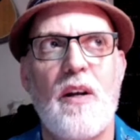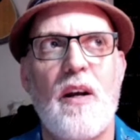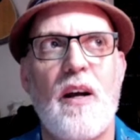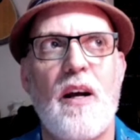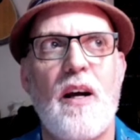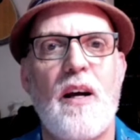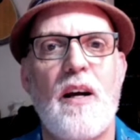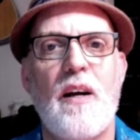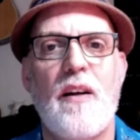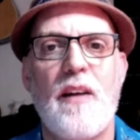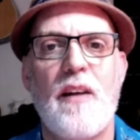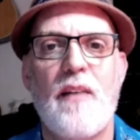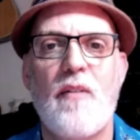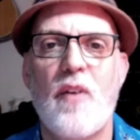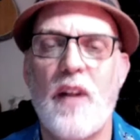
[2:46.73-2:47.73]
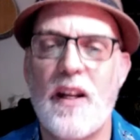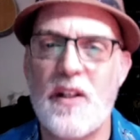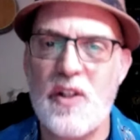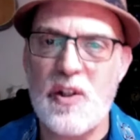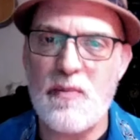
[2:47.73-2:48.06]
like